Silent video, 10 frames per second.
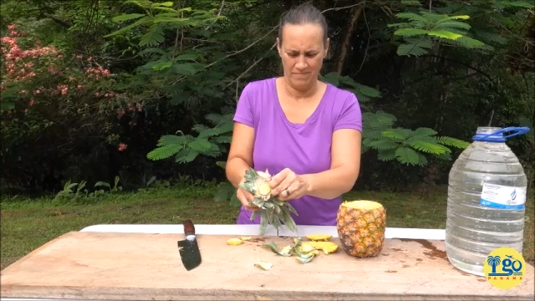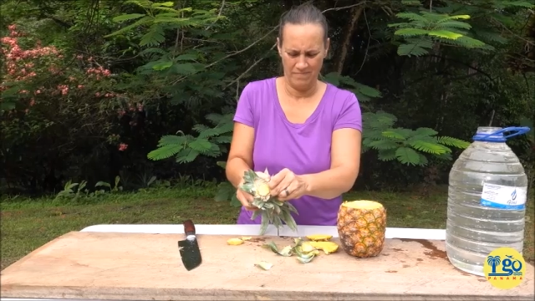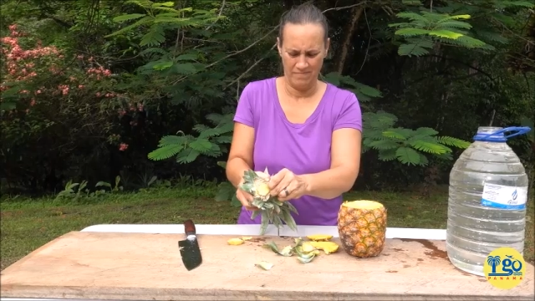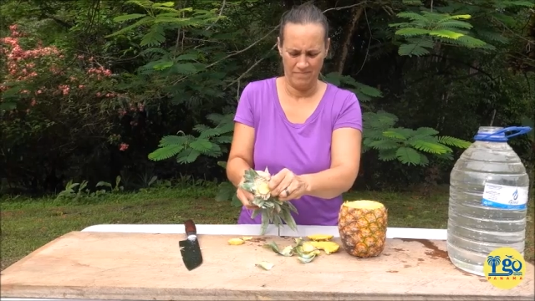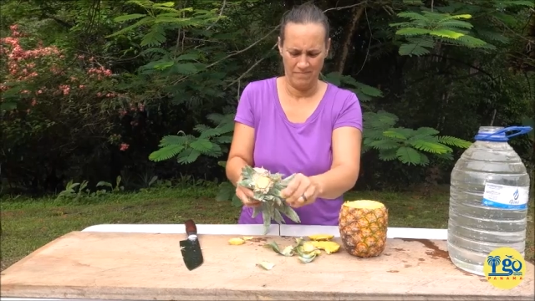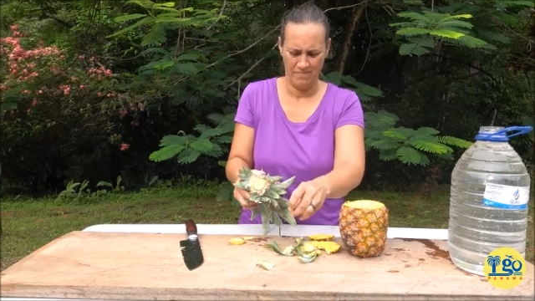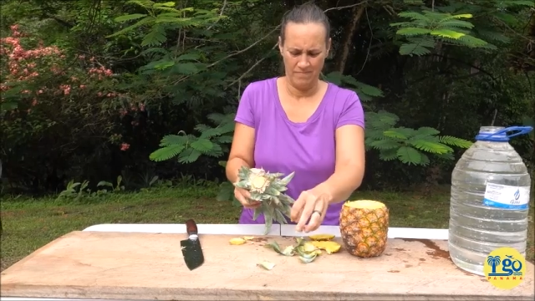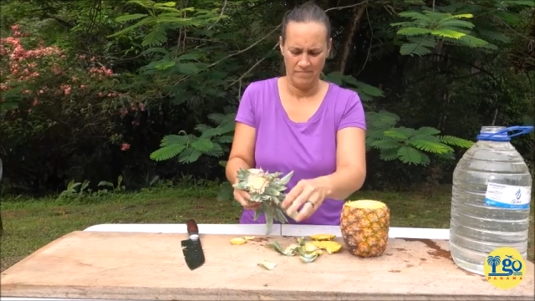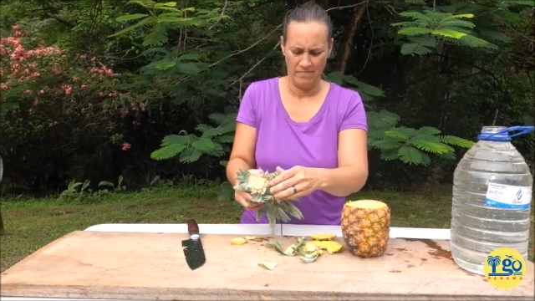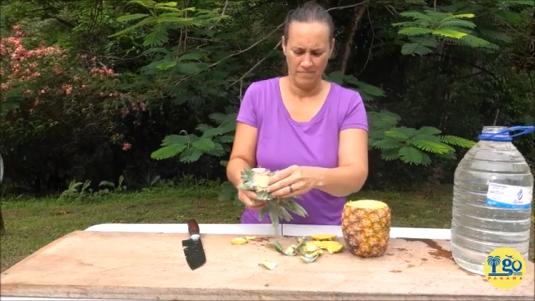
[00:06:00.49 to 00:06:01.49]

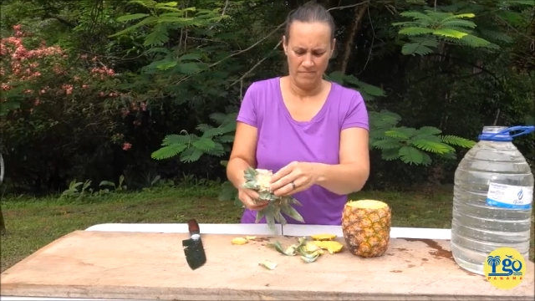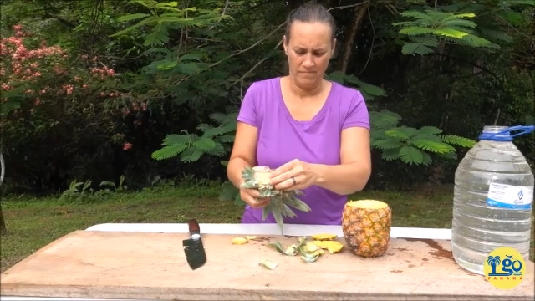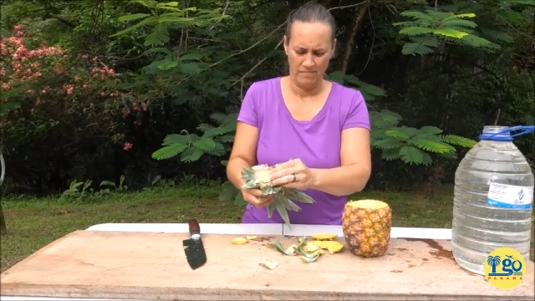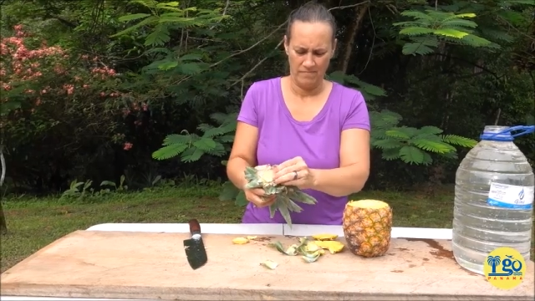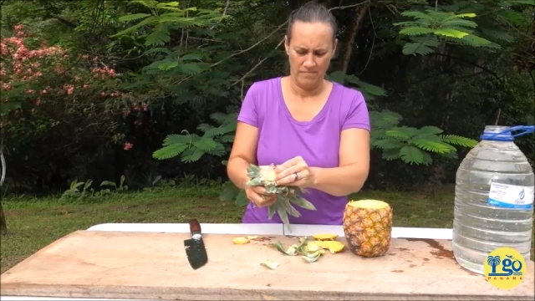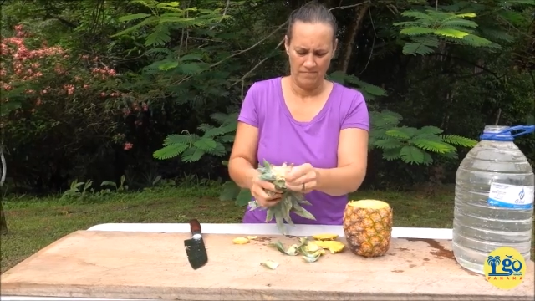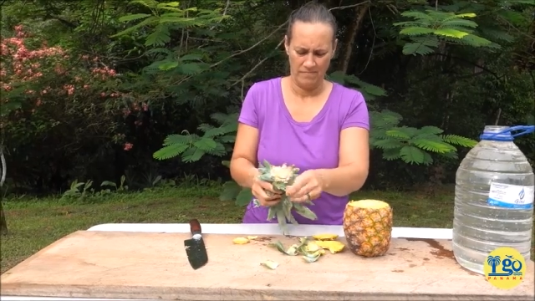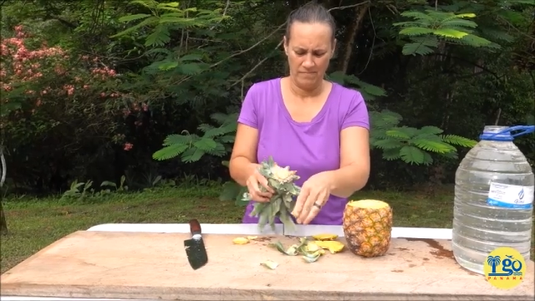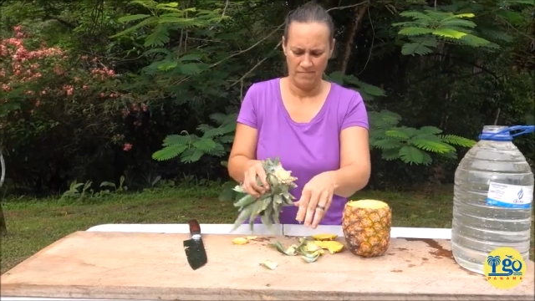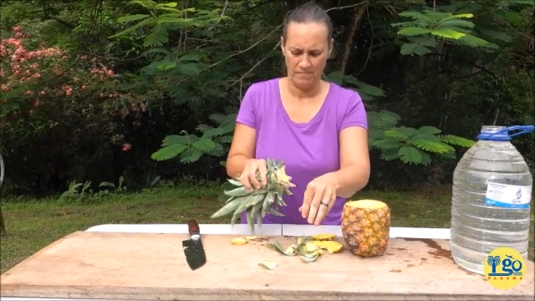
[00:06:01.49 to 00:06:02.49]

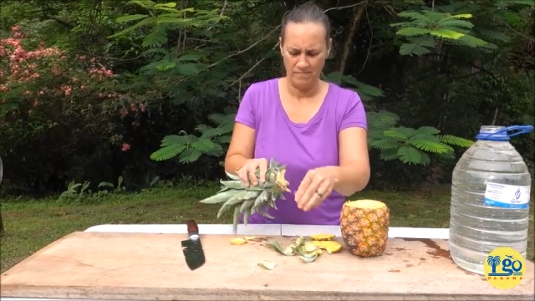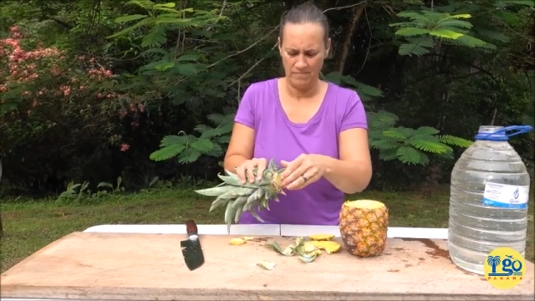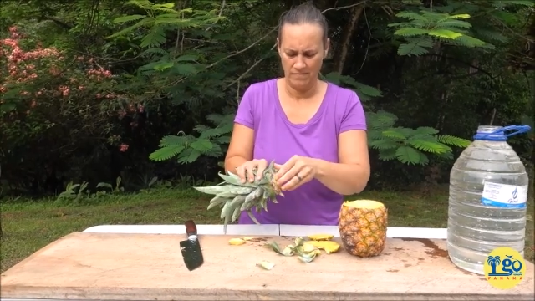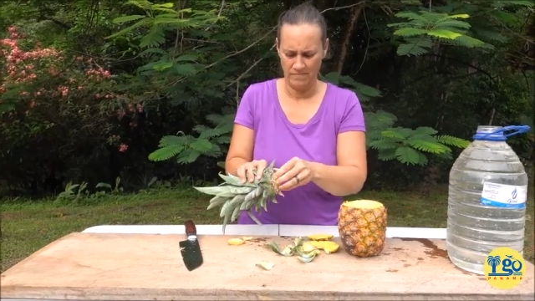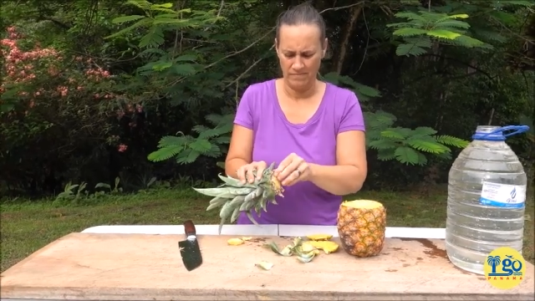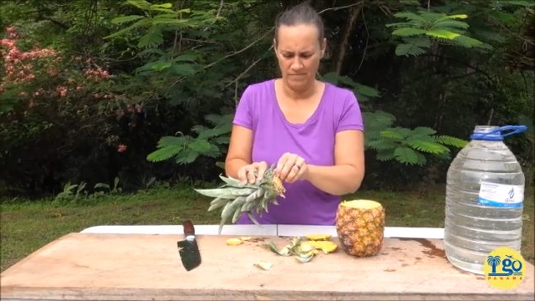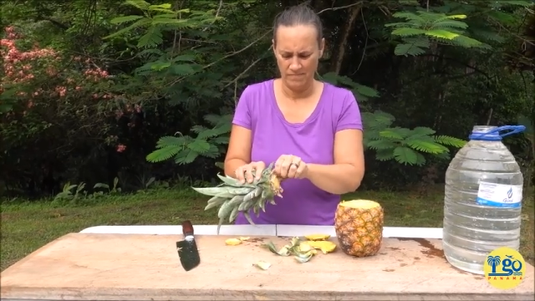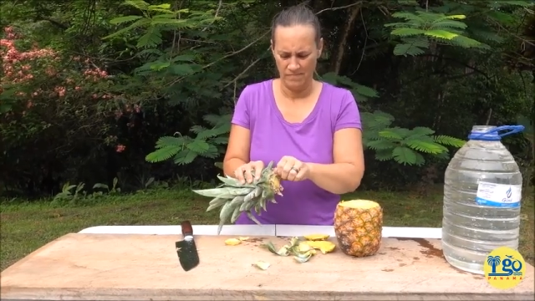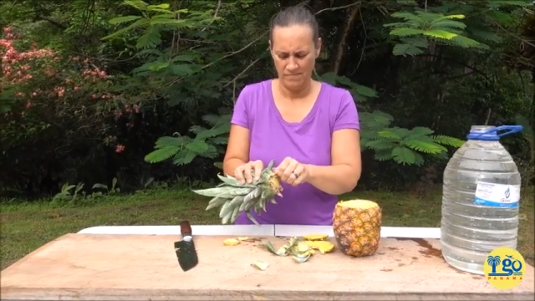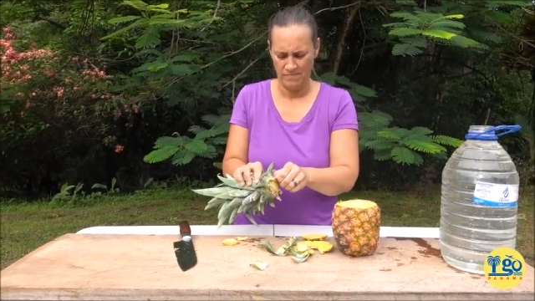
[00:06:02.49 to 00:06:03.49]

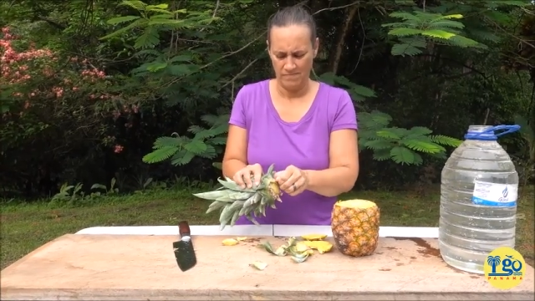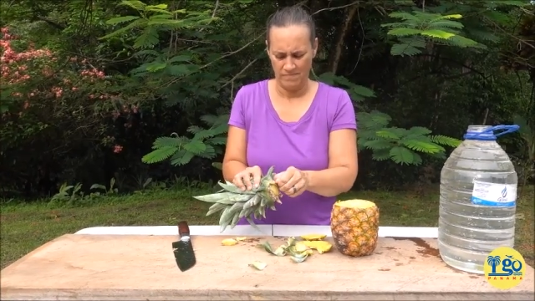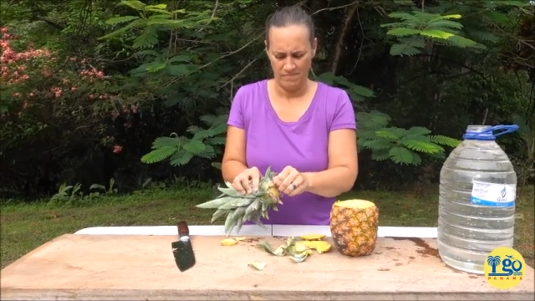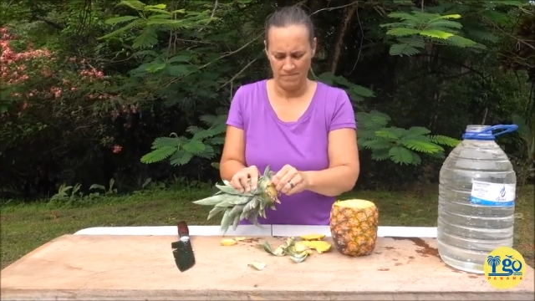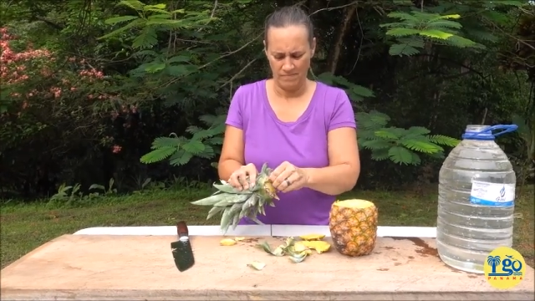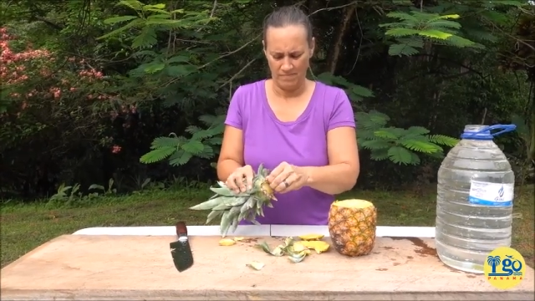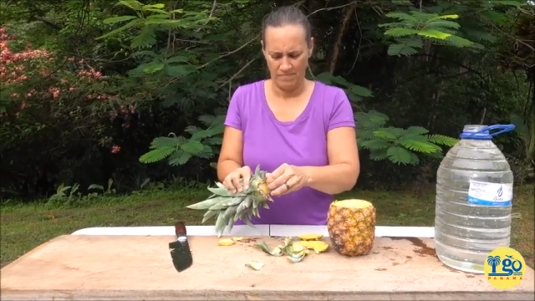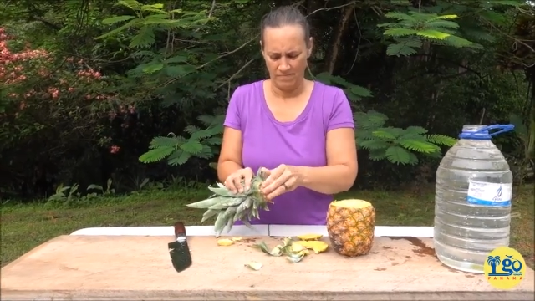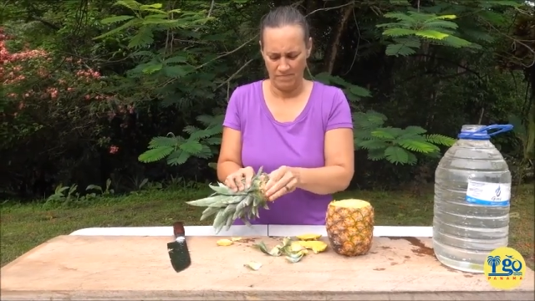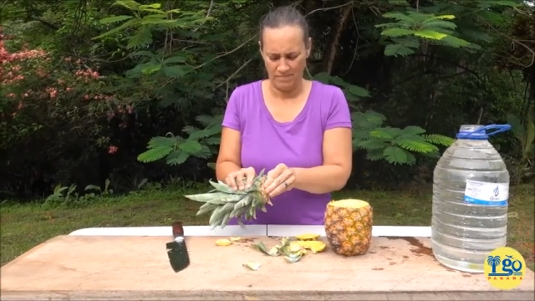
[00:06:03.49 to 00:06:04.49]
Nobody speaks.